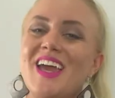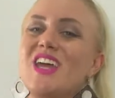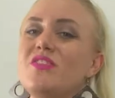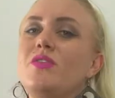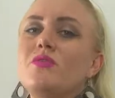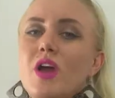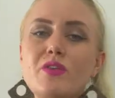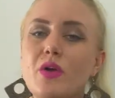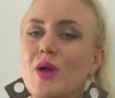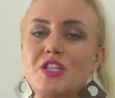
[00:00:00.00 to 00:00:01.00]
And if you ever
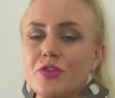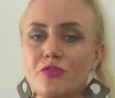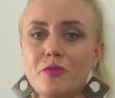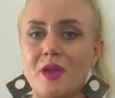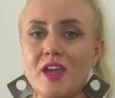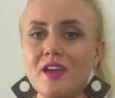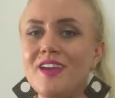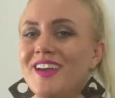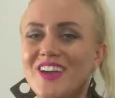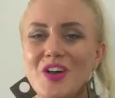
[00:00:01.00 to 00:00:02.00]
have a question for me,
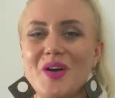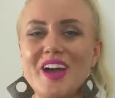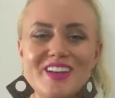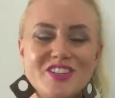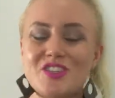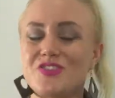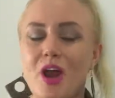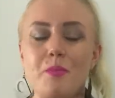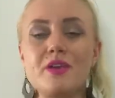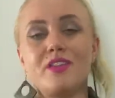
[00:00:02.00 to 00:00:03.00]
go ahead and just
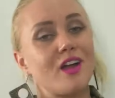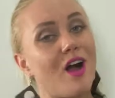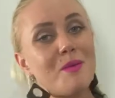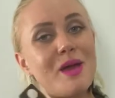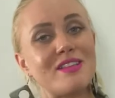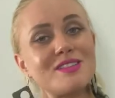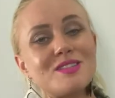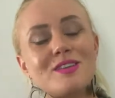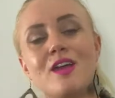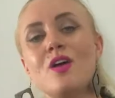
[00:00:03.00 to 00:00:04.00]
drop it in the comments.